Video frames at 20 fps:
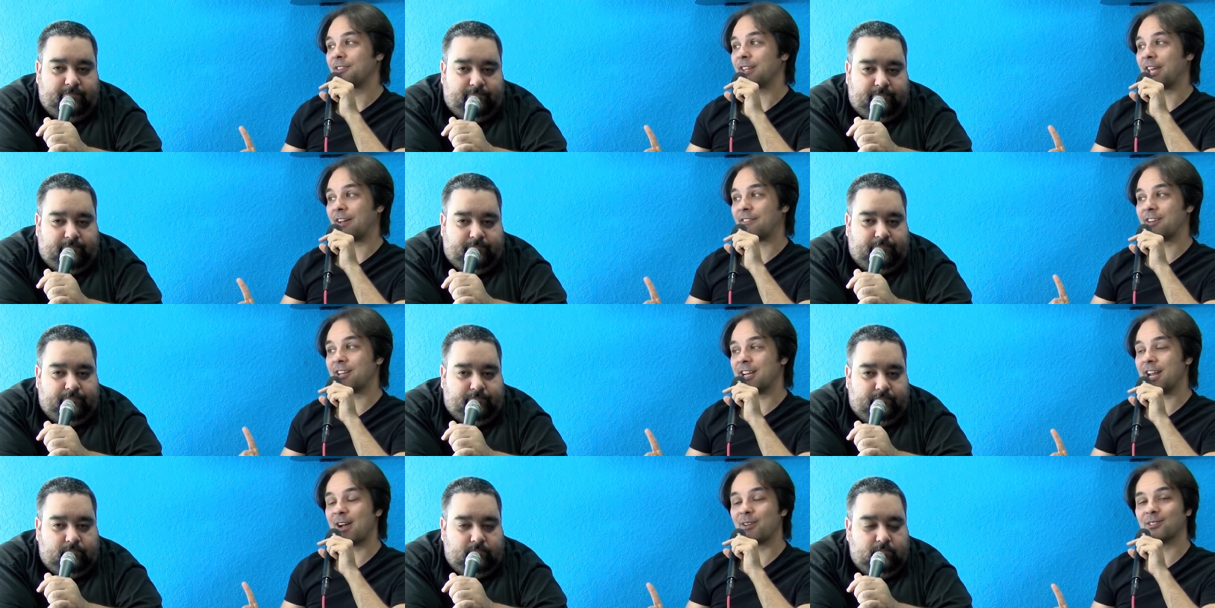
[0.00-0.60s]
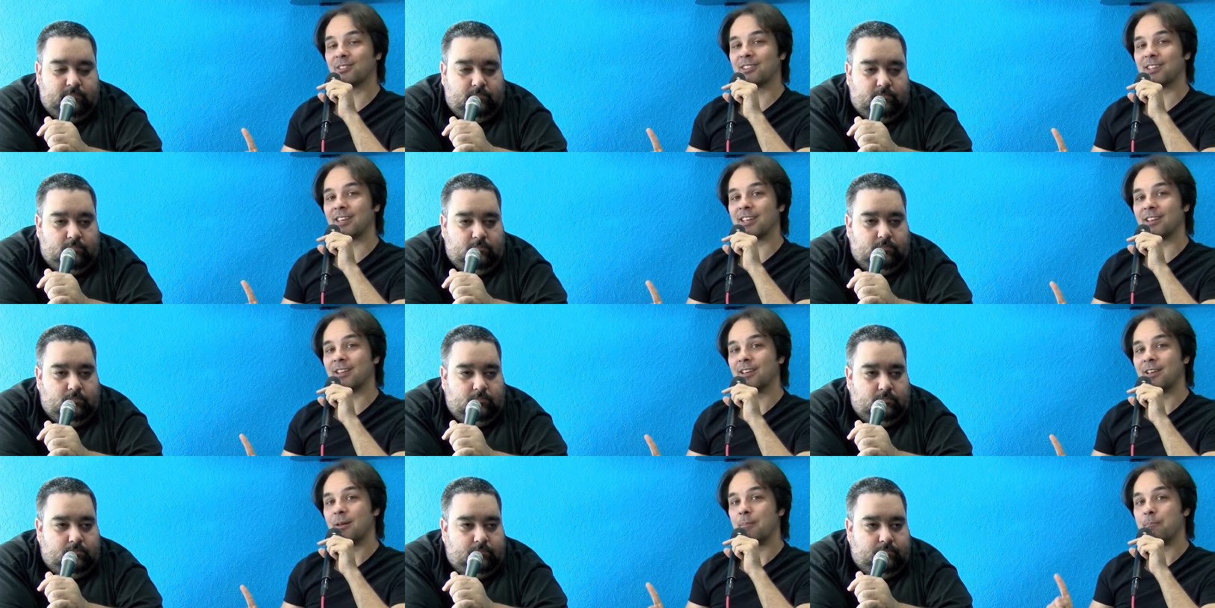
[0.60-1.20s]
Speaker 1: they haven't announced
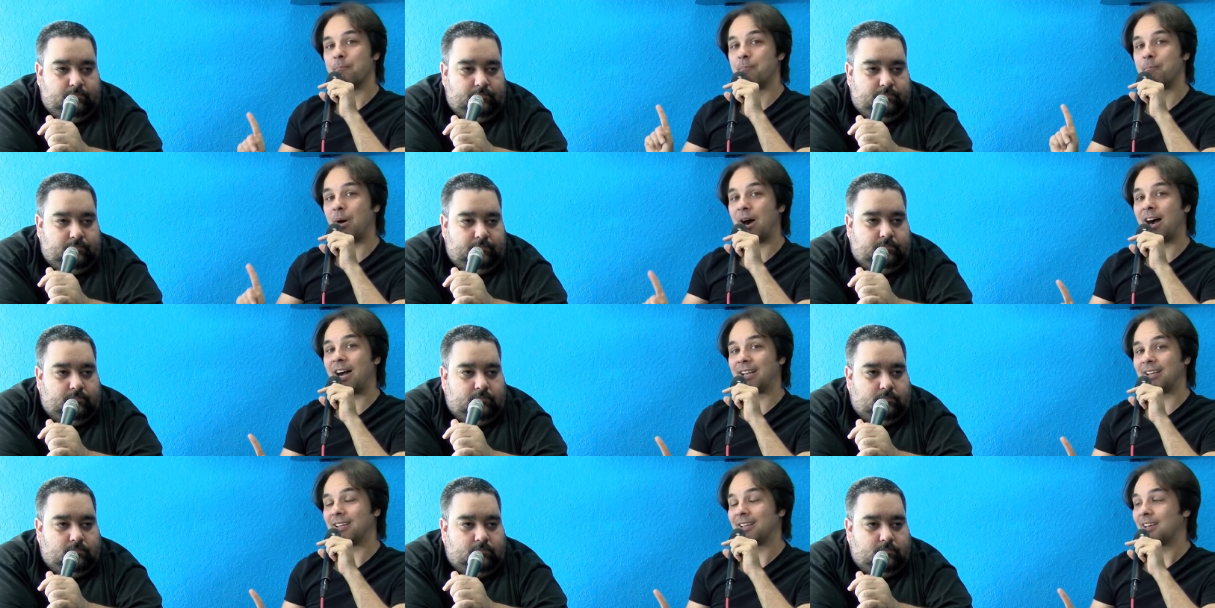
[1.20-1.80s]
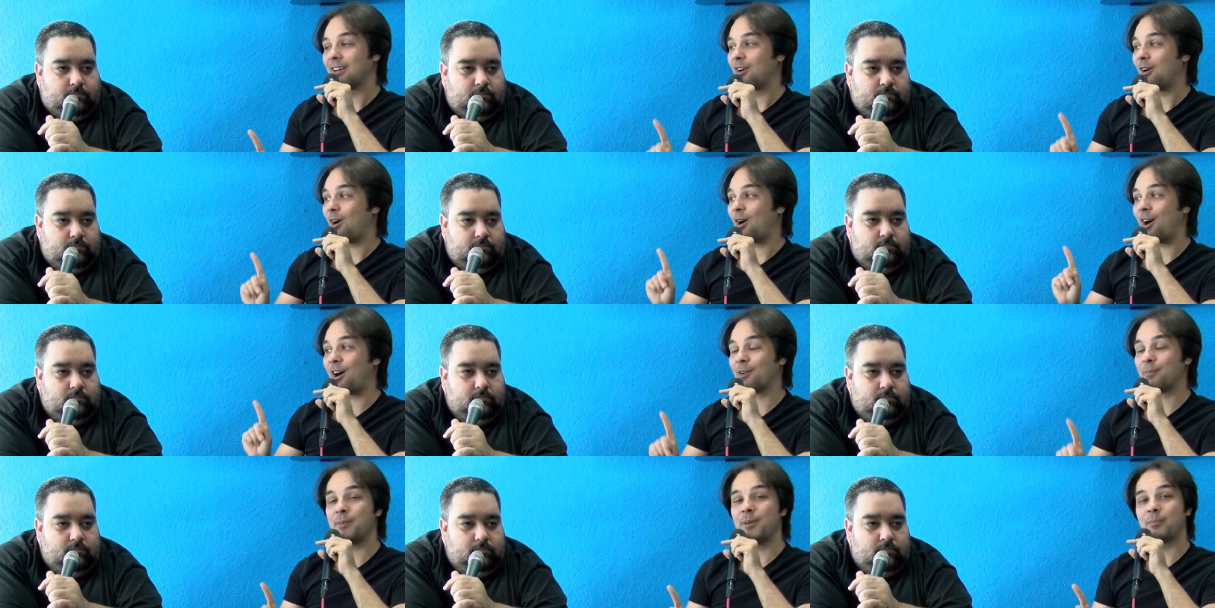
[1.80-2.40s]
it, but
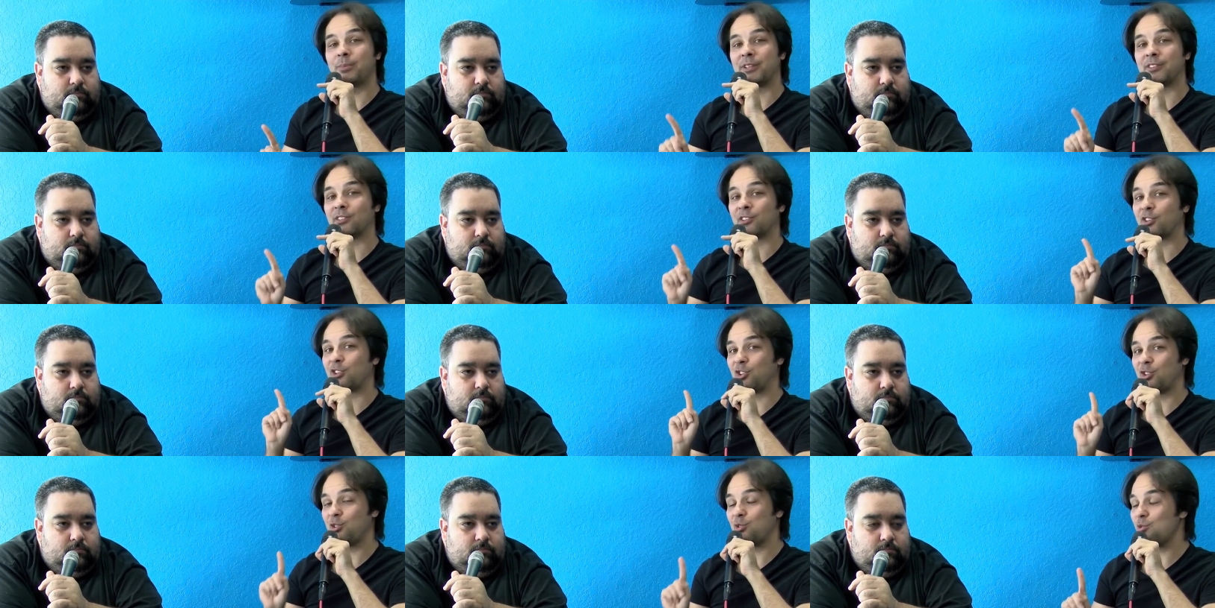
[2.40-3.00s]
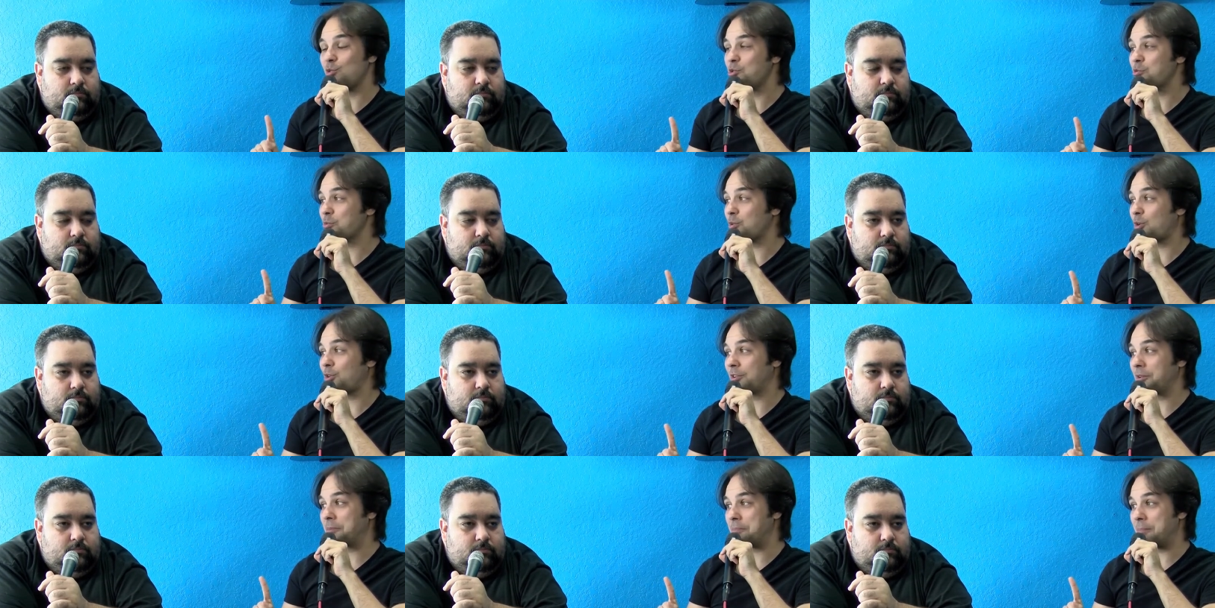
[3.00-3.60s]
Hawkman plays a huge
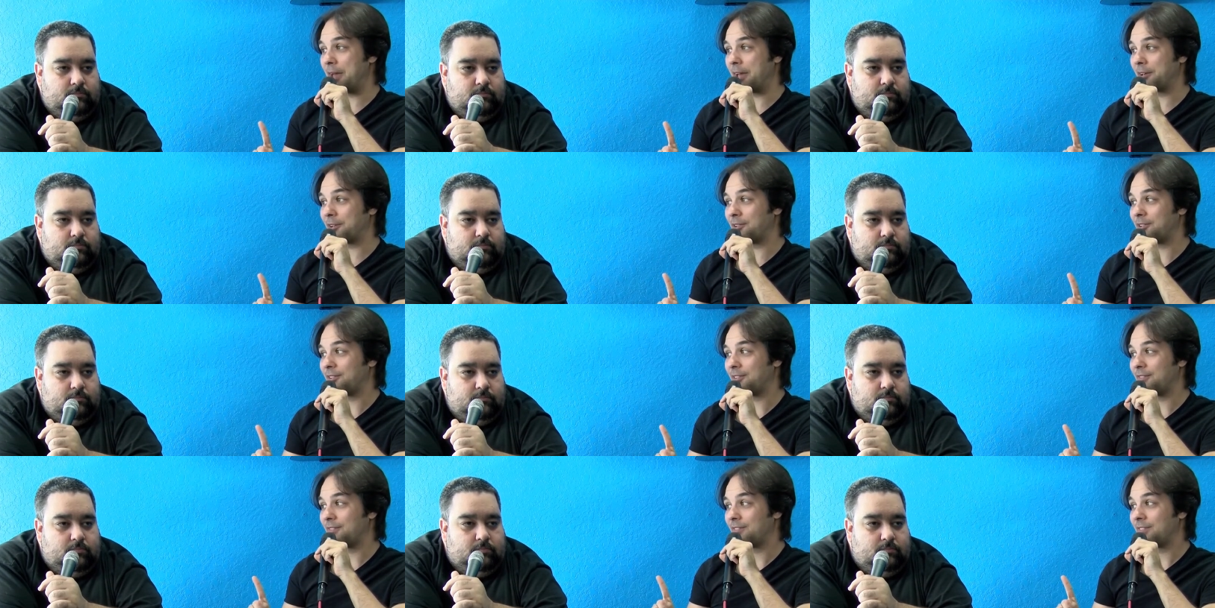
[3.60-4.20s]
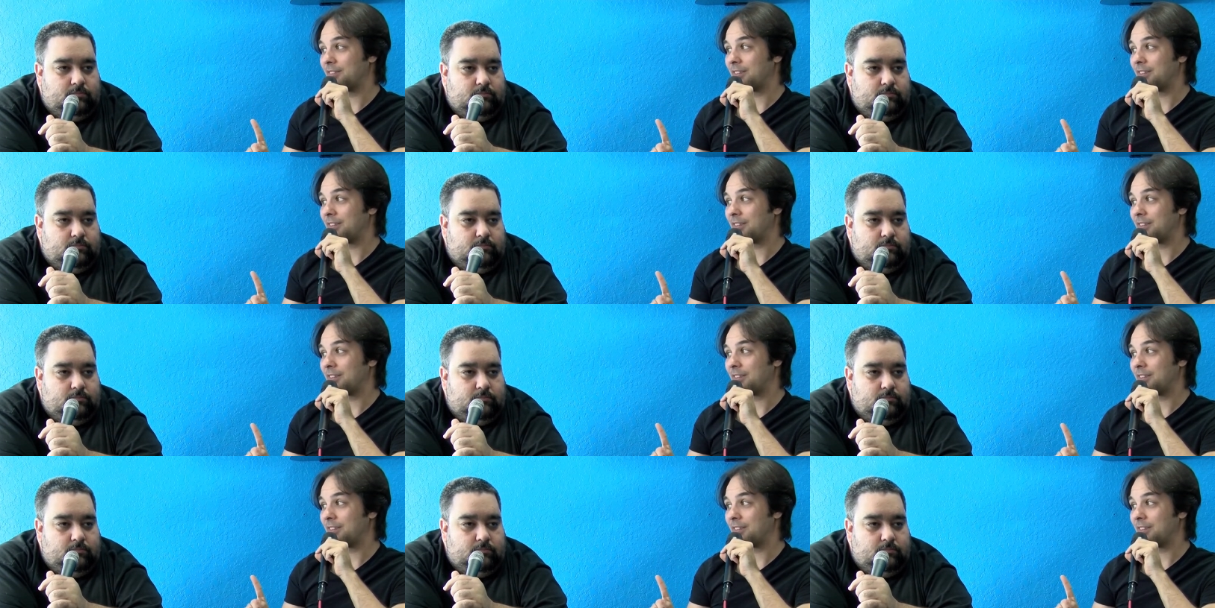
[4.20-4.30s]
role in Metal.